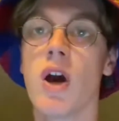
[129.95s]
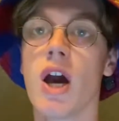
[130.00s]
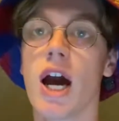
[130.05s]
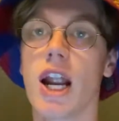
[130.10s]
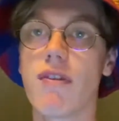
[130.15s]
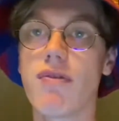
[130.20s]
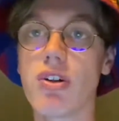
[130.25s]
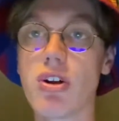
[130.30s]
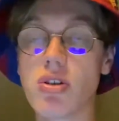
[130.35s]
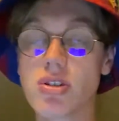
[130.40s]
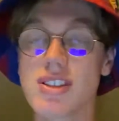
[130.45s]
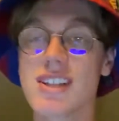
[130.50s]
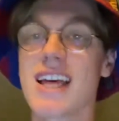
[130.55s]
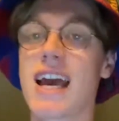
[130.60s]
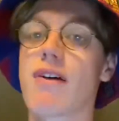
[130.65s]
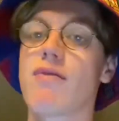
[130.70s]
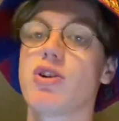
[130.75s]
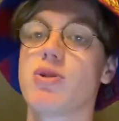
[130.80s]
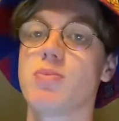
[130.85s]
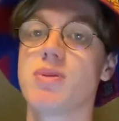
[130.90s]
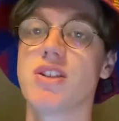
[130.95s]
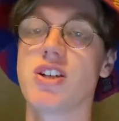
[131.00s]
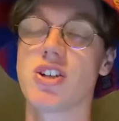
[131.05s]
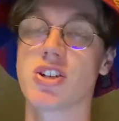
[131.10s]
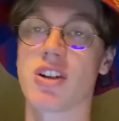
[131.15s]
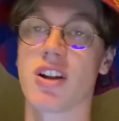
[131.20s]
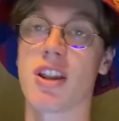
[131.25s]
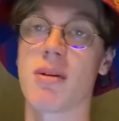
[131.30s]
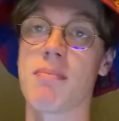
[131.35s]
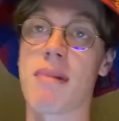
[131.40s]
And if you looked at the average position
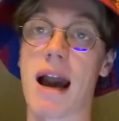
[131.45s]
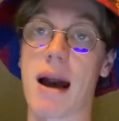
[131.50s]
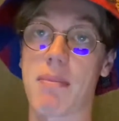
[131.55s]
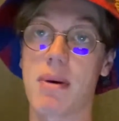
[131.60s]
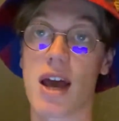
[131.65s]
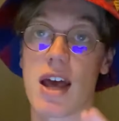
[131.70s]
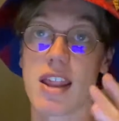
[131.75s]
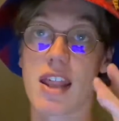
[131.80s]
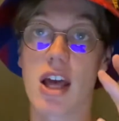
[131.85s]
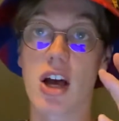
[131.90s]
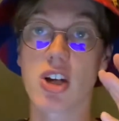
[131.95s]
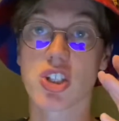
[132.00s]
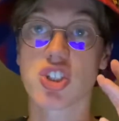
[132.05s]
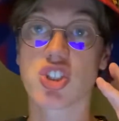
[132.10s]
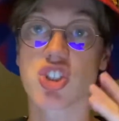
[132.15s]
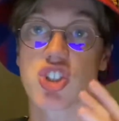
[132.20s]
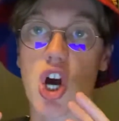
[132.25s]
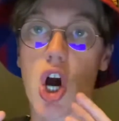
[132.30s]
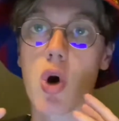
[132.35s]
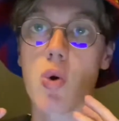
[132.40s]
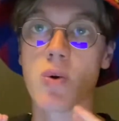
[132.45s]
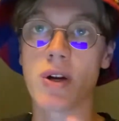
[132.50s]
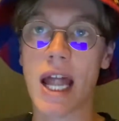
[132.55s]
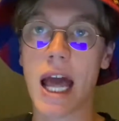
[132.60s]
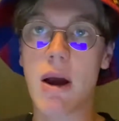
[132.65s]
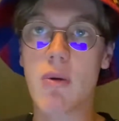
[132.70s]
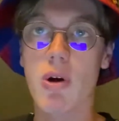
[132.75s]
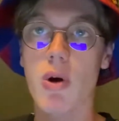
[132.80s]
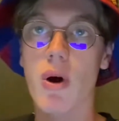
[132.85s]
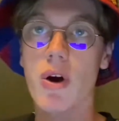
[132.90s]
on the map, they are so
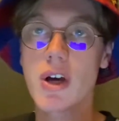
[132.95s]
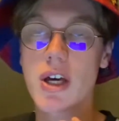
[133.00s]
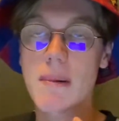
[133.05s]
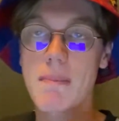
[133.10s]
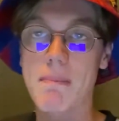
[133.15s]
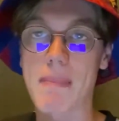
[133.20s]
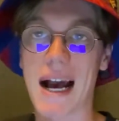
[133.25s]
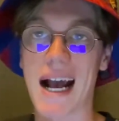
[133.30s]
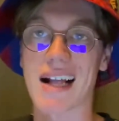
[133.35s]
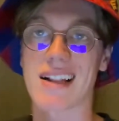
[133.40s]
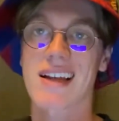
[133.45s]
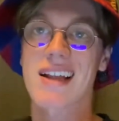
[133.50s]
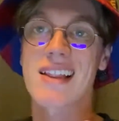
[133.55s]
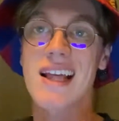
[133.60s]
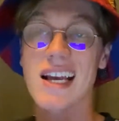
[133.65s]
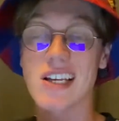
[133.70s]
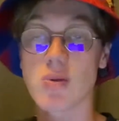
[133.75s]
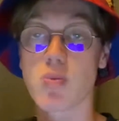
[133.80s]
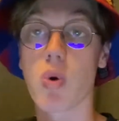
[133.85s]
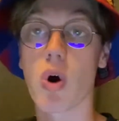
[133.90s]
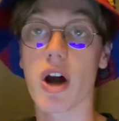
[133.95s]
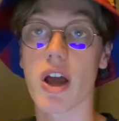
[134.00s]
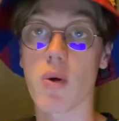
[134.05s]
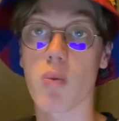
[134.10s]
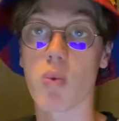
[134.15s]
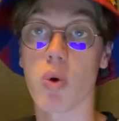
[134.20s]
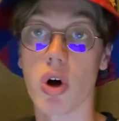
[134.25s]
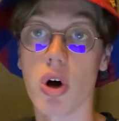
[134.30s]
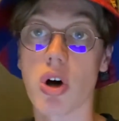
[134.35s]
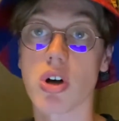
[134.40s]
narrow and compact, and that is why it
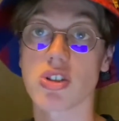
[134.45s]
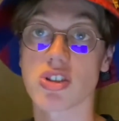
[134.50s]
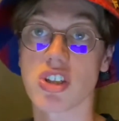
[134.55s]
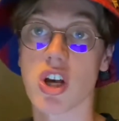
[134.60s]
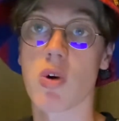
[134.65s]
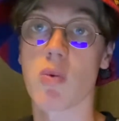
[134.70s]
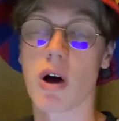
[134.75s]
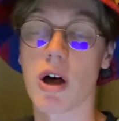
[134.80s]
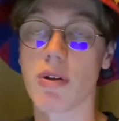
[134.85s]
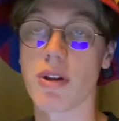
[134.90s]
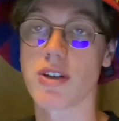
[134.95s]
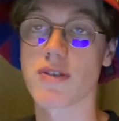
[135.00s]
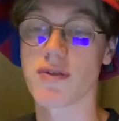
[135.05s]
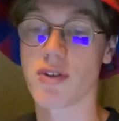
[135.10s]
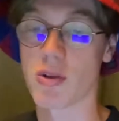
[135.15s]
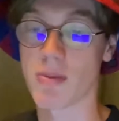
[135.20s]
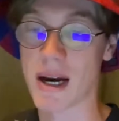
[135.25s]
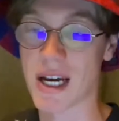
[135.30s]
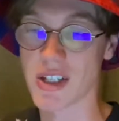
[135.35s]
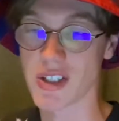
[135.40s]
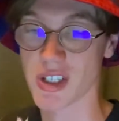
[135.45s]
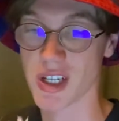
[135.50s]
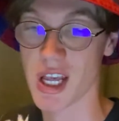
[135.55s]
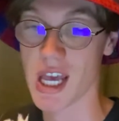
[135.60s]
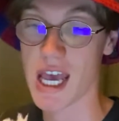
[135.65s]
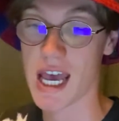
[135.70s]
works so well, this formation.